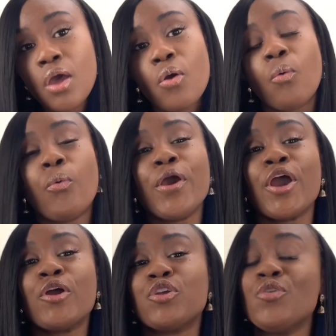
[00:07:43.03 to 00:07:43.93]

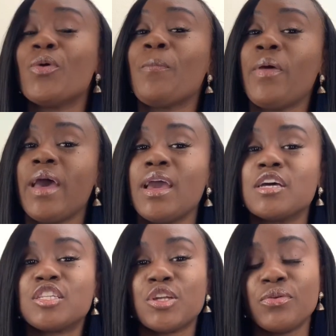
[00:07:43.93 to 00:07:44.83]
where you would pay a
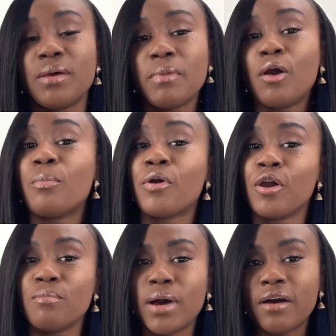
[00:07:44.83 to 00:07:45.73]
certain amount per
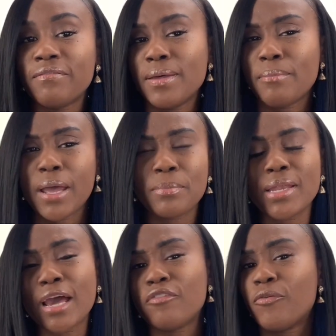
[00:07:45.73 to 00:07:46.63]
month. It might be
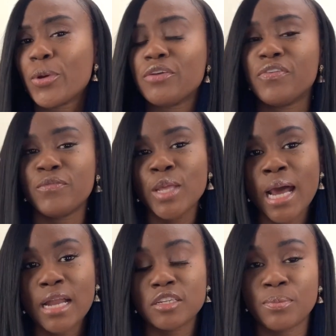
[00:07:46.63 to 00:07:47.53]
like $40,
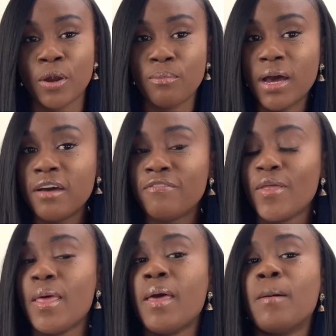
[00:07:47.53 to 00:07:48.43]
$50 per month,
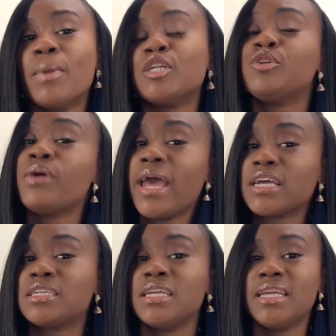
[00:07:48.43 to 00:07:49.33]
but you
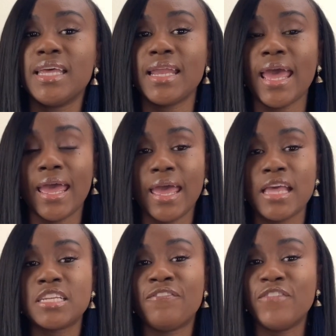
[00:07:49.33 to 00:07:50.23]
actually get a
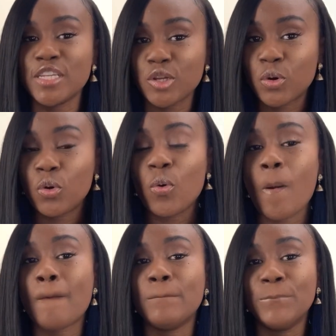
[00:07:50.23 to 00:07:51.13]

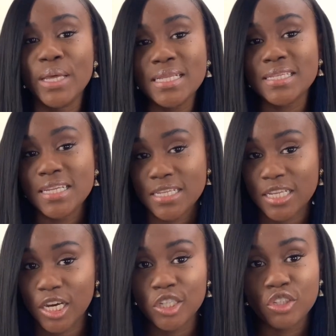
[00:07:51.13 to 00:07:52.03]
physical business
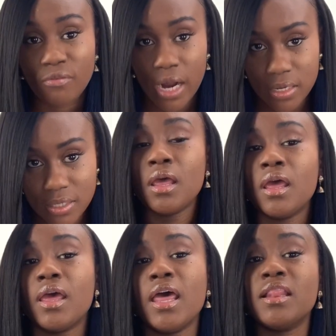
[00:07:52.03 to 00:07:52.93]
address
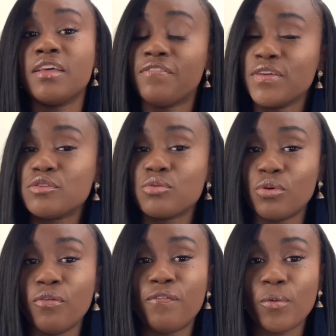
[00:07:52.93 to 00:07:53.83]
in the
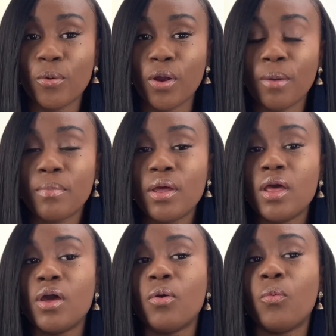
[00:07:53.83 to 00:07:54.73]
physical form
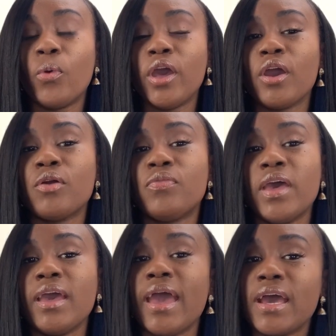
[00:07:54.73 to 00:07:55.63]
where
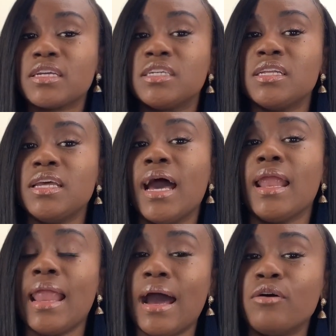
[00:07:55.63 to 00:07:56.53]
they actually
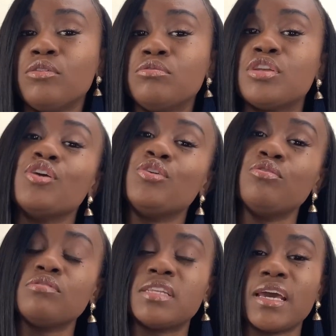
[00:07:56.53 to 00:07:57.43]
allow you to
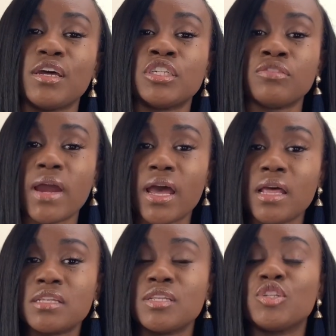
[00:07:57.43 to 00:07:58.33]
use that
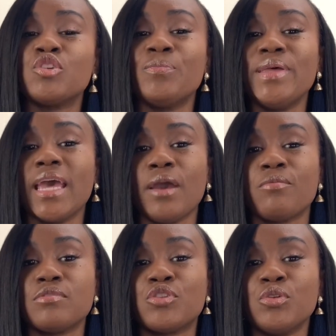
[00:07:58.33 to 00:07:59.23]
address to be
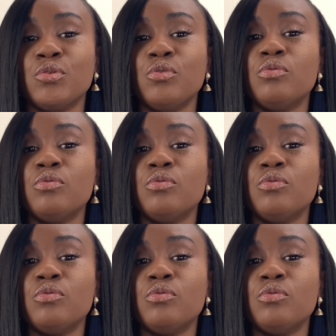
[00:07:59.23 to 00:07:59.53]
able to